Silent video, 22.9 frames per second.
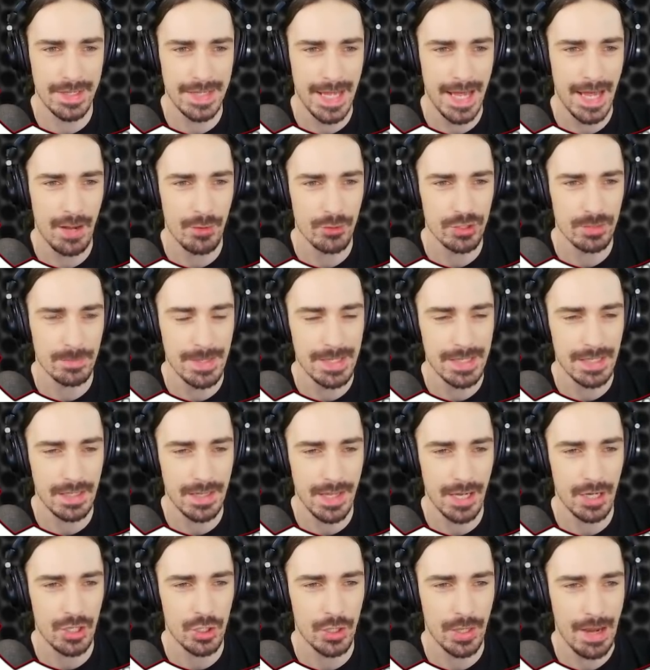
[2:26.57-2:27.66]
how to make an
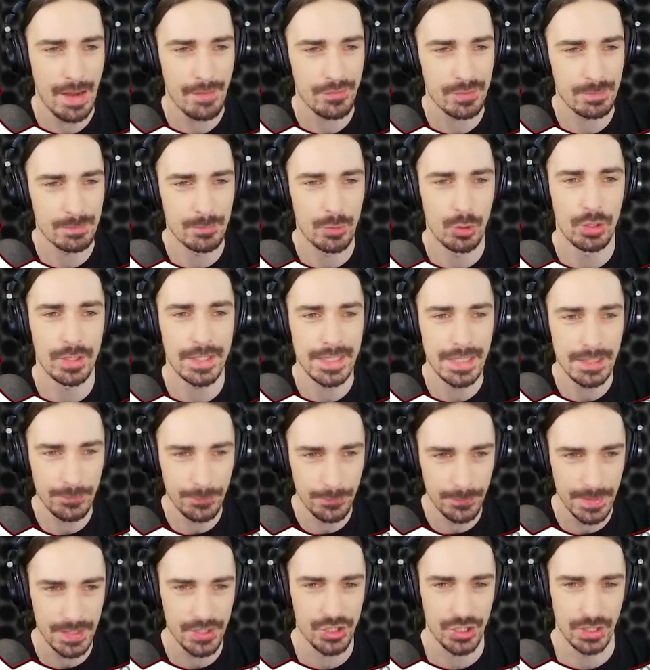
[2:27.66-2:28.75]
aircraft more
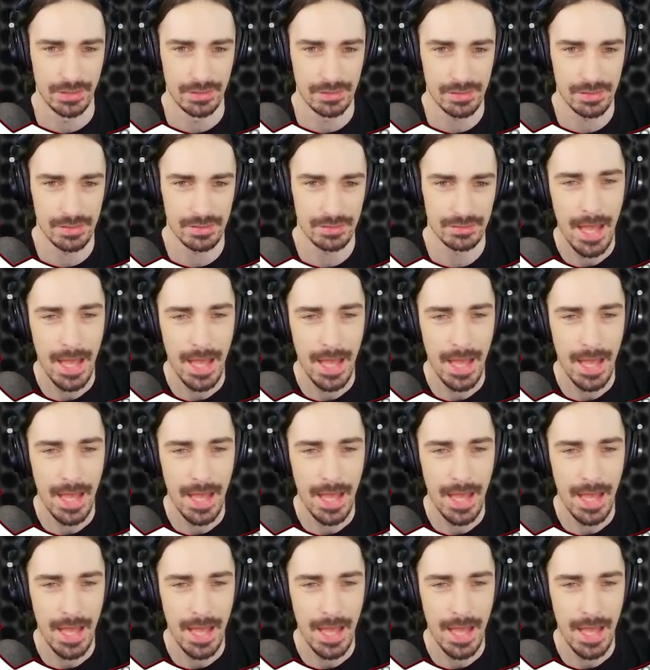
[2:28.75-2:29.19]
efficient.